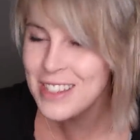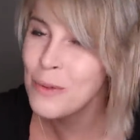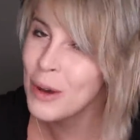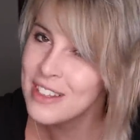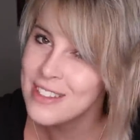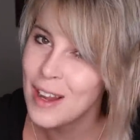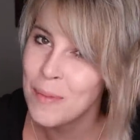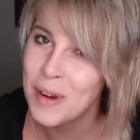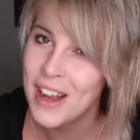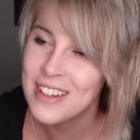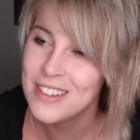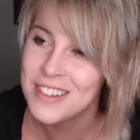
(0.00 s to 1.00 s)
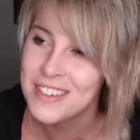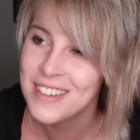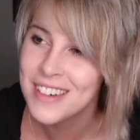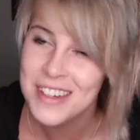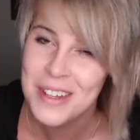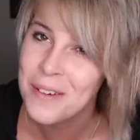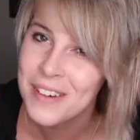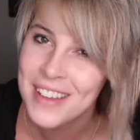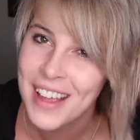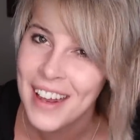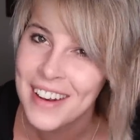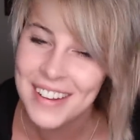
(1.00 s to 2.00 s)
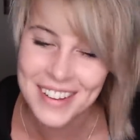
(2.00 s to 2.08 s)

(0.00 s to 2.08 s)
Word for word: the wine stopper, Ashton. You don't need that.